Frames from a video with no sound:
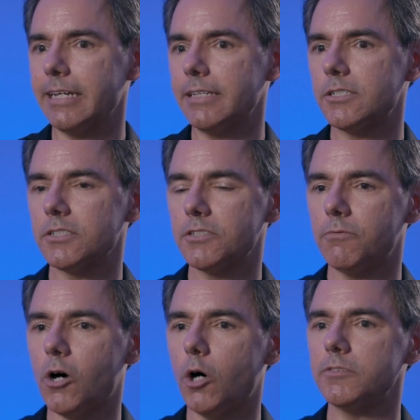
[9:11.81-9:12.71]
It just
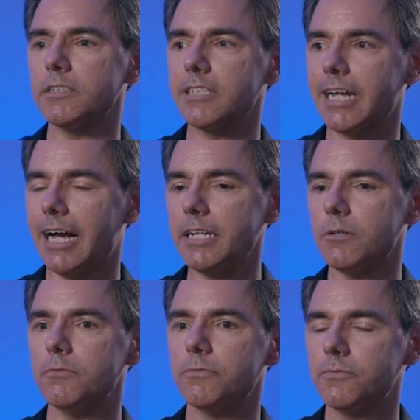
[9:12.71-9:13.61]
evolved into kind
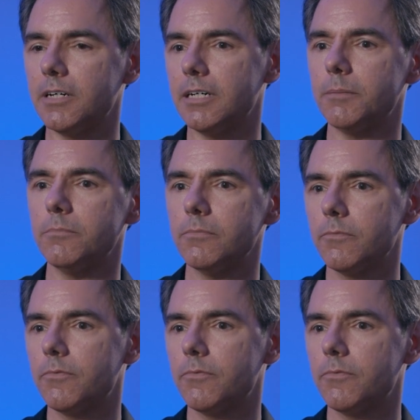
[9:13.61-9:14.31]
of um,